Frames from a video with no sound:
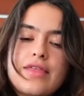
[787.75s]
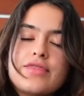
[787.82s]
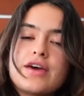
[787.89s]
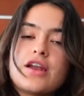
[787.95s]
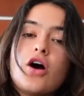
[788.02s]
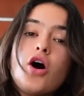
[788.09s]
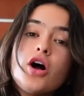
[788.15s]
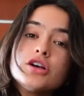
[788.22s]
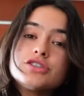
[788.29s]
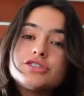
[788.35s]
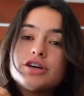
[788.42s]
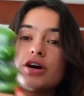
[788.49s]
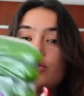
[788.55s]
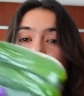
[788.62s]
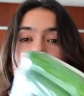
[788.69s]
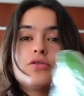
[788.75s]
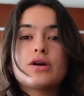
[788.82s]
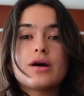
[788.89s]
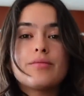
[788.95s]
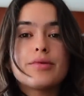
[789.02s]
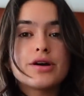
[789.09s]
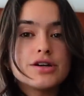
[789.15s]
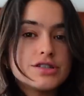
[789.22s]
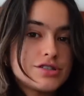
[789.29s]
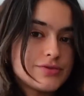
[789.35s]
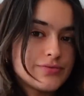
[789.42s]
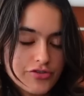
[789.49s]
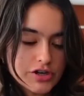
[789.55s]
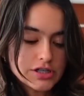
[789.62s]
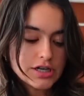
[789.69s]
And then also
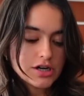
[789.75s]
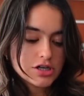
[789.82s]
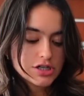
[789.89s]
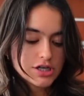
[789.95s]
cucumbers for dinner